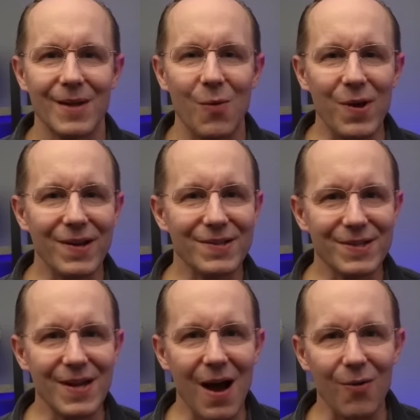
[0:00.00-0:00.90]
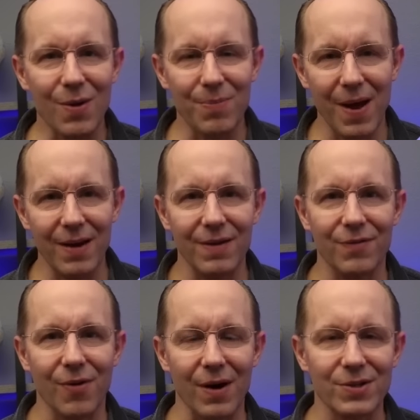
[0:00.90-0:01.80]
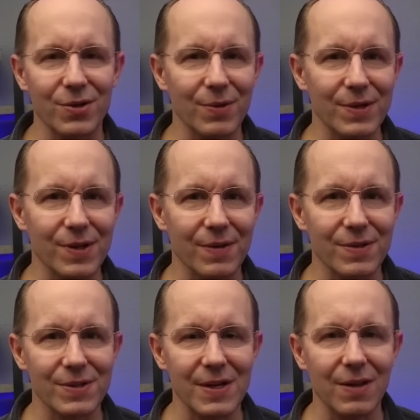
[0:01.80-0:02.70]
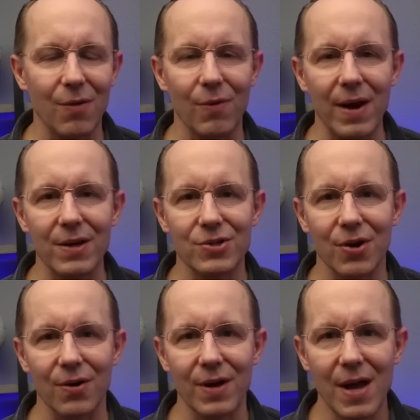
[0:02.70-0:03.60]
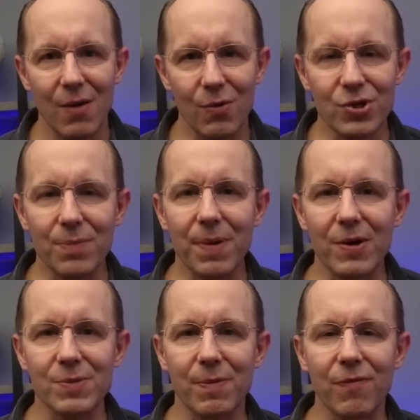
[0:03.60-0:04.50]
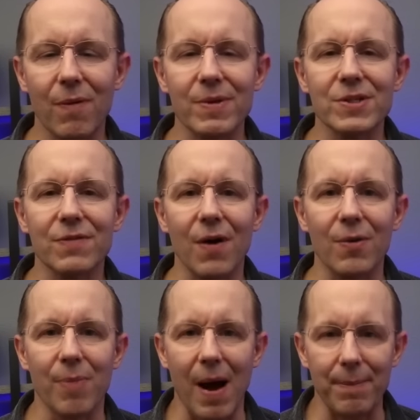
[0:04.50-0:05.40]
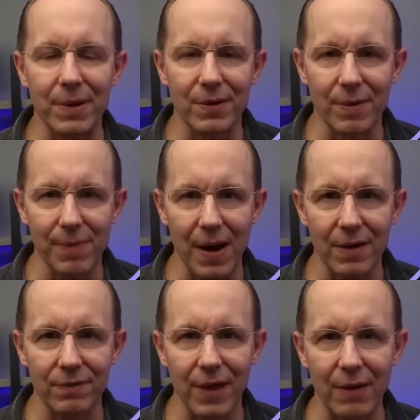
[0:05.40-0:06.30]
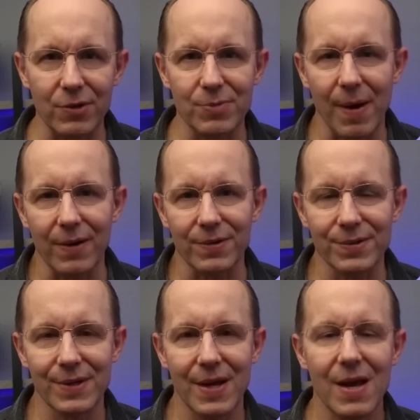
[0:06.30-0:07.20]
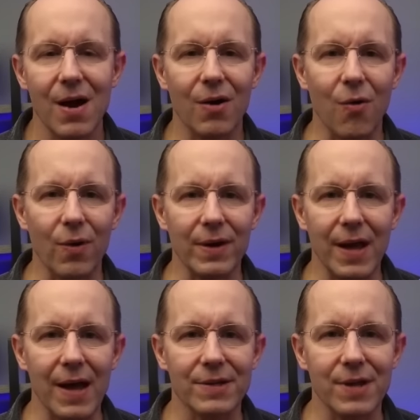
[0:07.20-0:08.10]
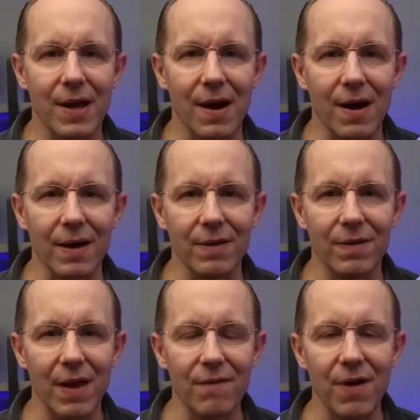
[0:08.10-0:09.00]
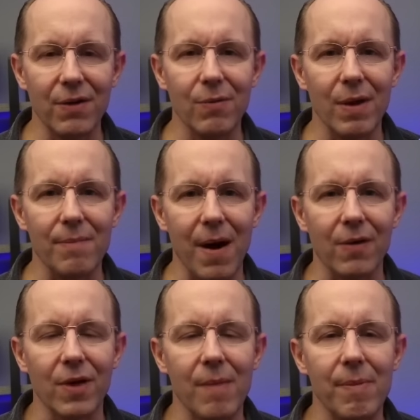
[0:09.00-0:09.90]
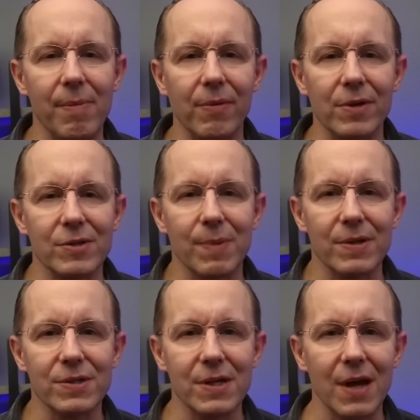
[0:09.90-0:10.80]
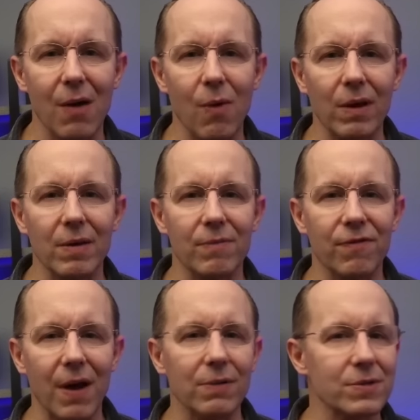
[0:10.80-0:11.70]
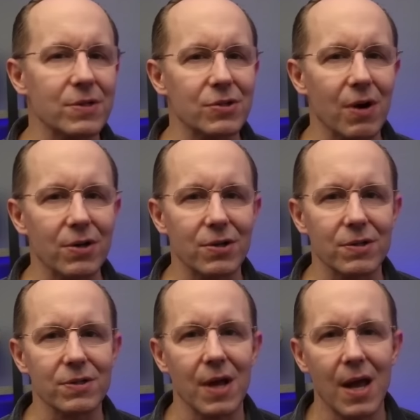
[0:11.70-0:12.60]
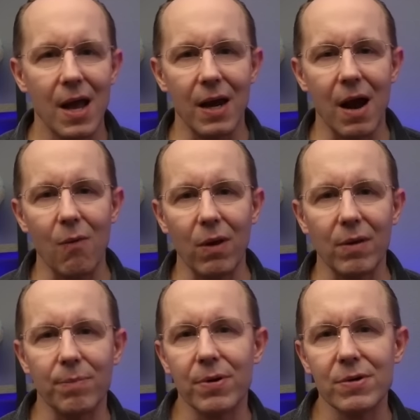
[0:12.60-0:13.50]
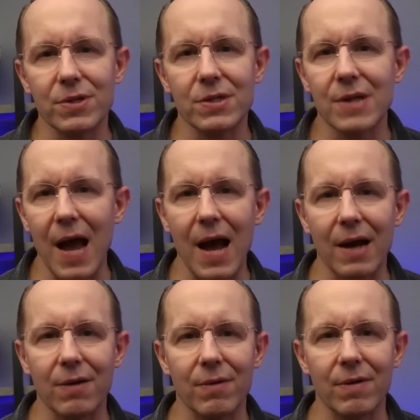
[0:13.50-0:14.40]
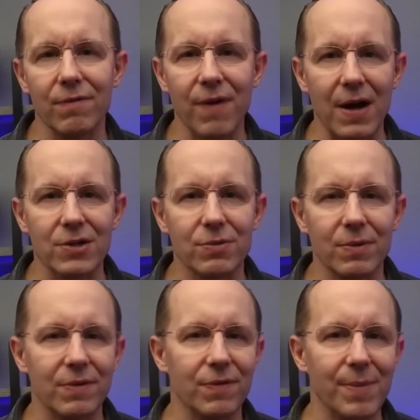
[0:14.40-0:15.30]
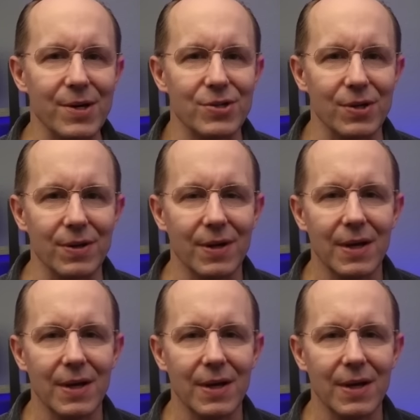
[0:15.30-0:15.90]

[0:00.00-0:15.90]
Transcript: We can see how competitive Grok 2 is on this ELO rating chart, which compares performance of other popular competitive language models. According to XAI, they evaluate model capabilities by seeing how well it follows instructions and how well it produces accurate, factual information.